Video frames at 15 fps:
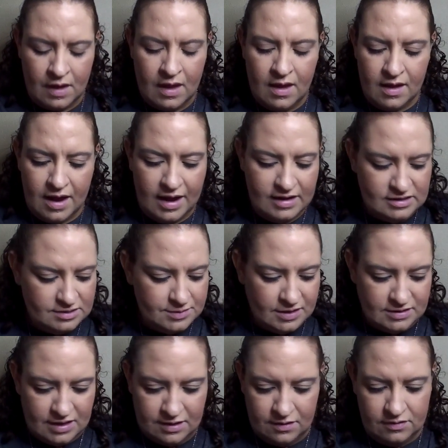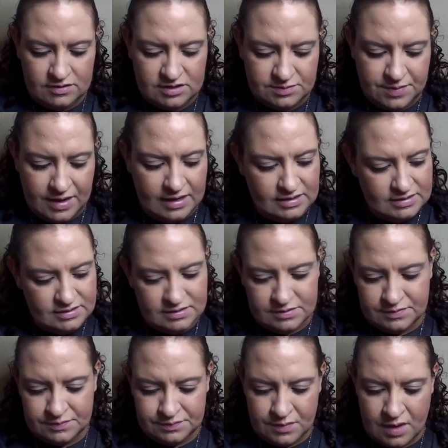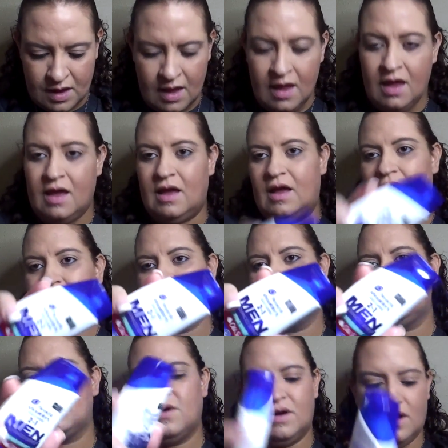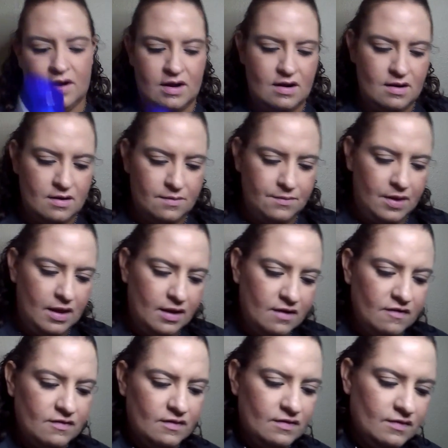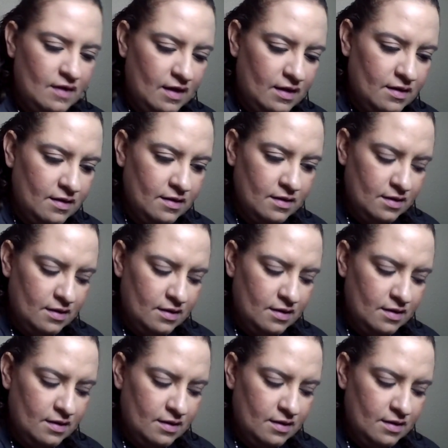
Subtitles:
Kind of smells like Old Spice. It kind of squirted out on me because it's like,